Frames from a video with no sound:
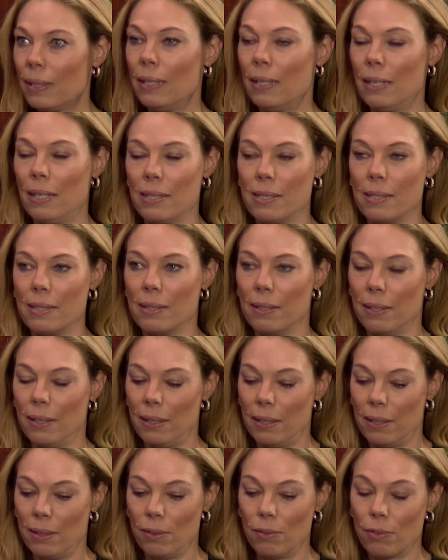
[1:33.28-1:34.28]
Yes,
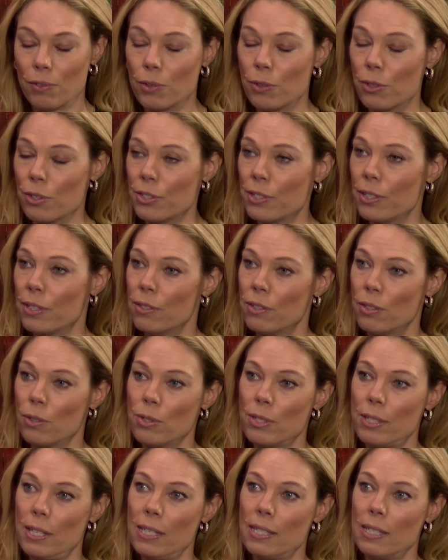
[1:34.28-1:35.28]
of course.
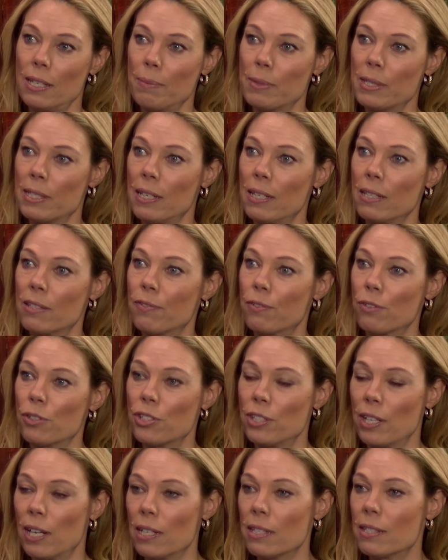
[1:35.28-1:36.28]
So CSAM stands for
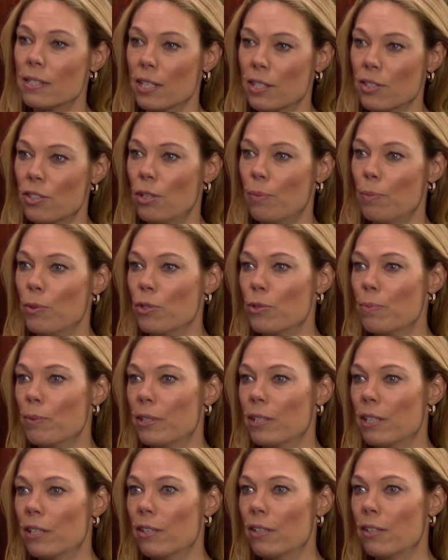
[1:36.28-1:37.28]
Child Sexual Abuse
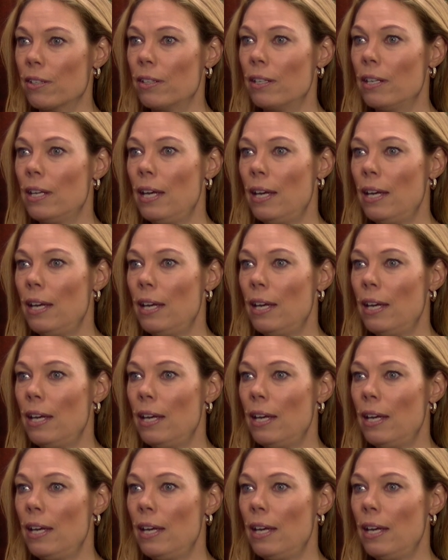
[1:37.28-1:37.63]
Material.